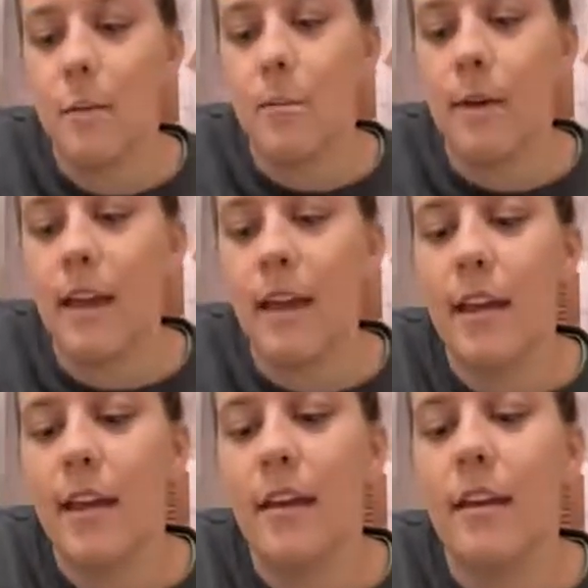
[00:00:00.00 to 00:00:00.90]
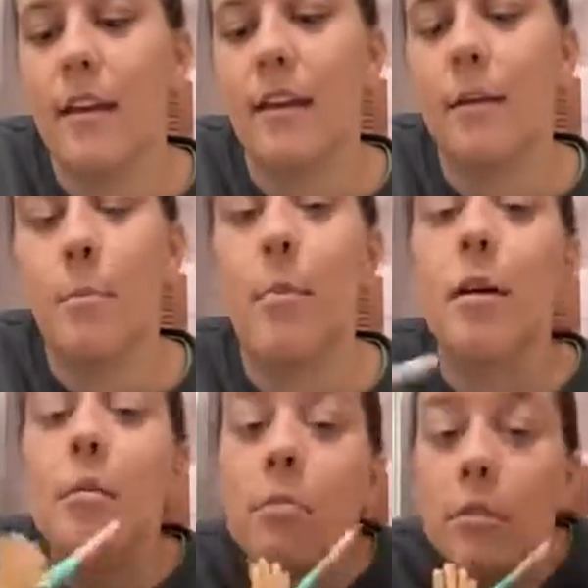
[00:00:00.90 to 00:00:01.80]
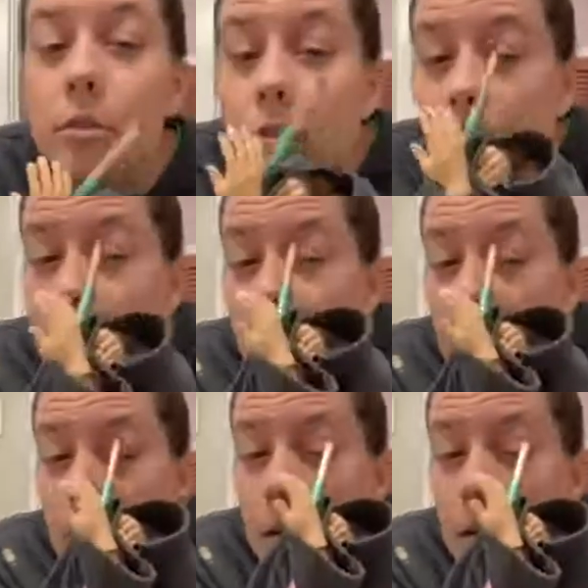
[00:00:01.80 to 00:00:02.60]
Big purple stroke.